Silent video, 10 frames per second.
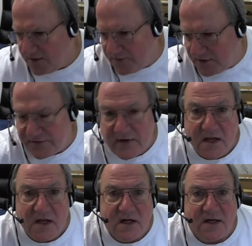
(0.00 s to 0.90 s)
Oh, there it is.
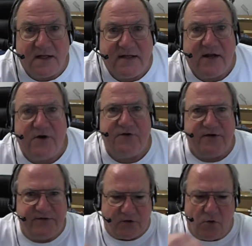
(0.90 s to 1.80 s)
Let the
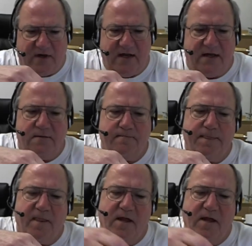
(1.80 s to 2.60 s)
energy soak in.